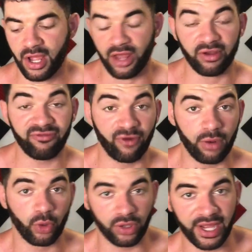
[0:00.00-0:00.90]
They're far
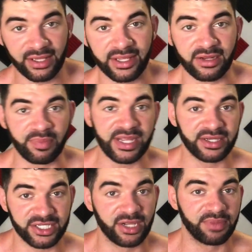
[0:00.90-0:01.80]
more likely to be
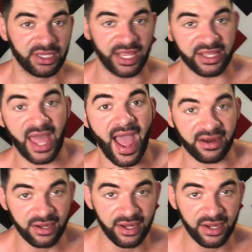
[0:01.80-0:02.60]
into something like that